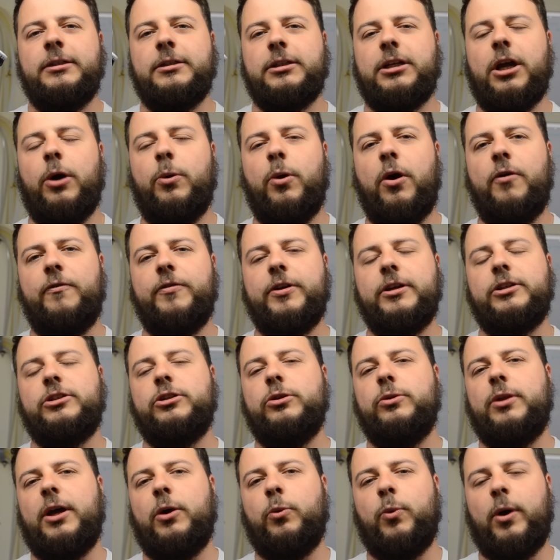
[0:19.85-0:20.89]
go over
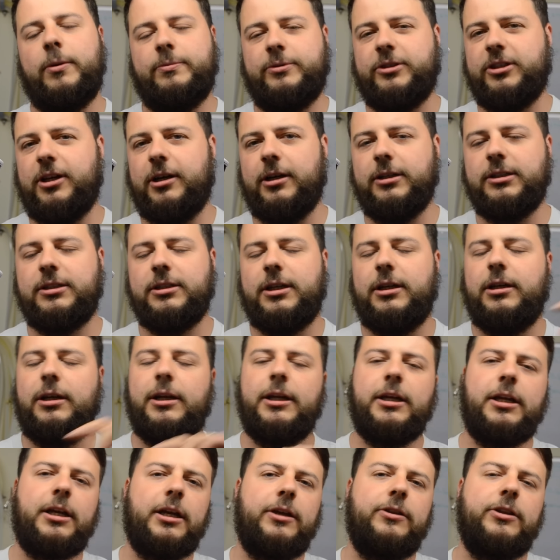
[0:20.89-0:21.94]
to their website,
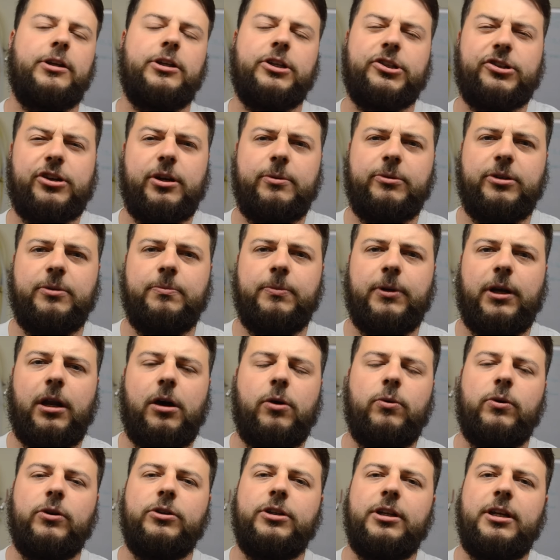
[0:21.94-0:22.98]
link in the description
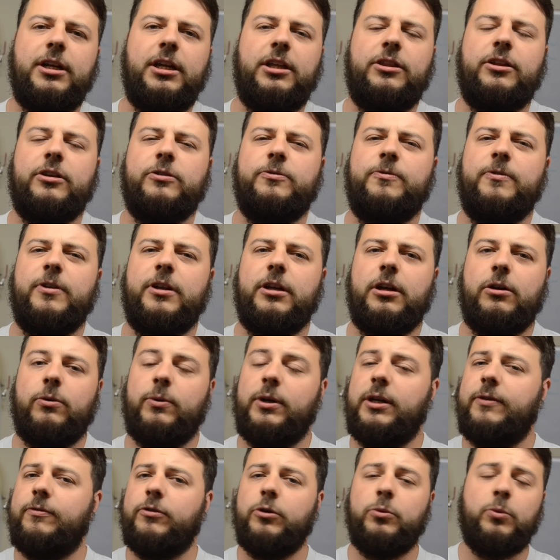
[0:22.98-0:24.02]
below underneath this video.
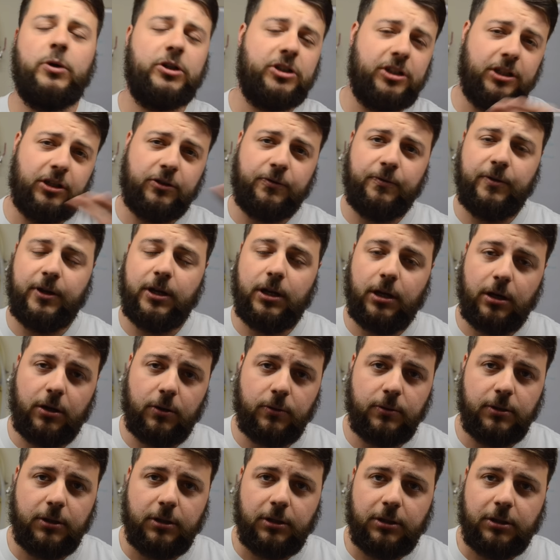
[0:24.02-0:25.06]
When you've done watching this
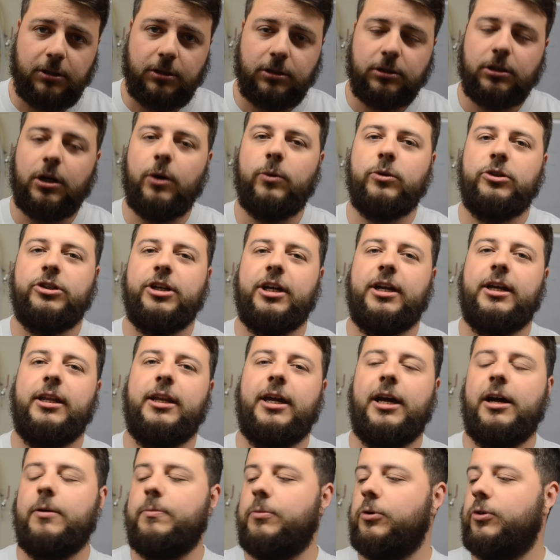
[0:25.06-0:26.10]
video, go and check it
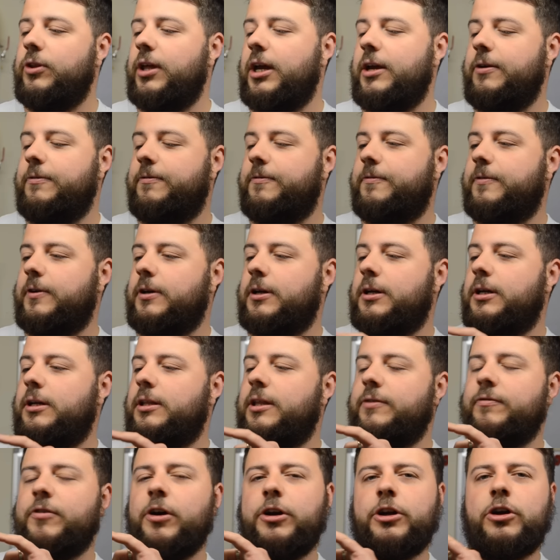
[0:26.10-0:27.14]
out. But they've
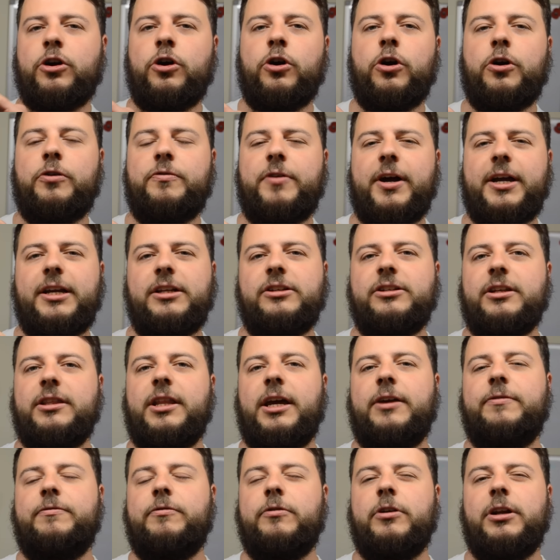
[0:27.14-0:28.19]
got a core range, and
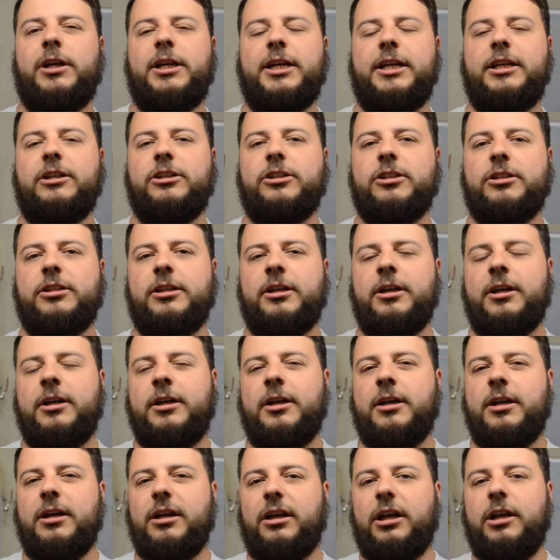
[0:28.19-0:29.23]
they've released
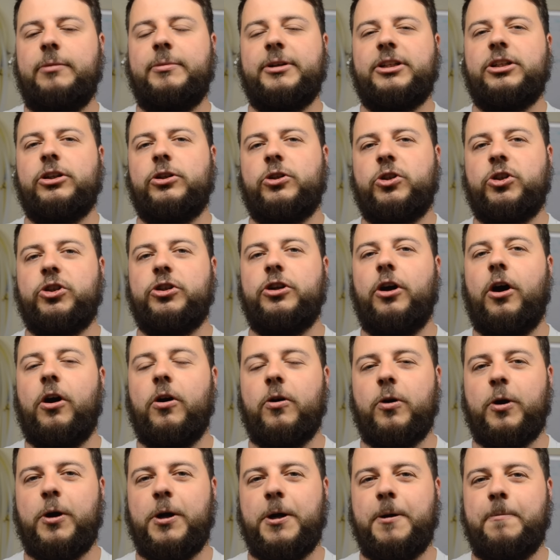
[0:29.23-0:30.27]
limited
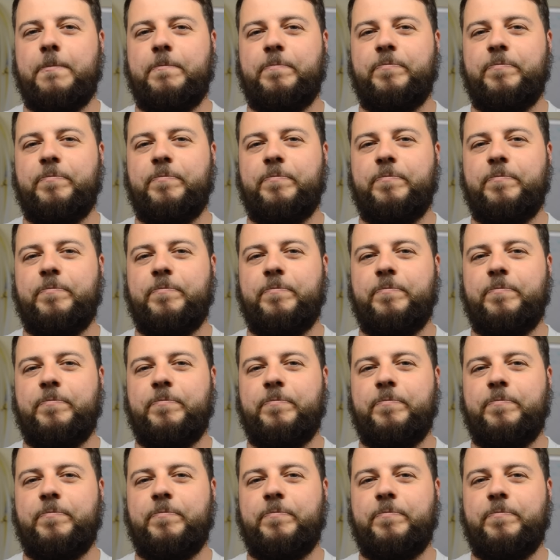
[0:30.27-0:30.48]
stock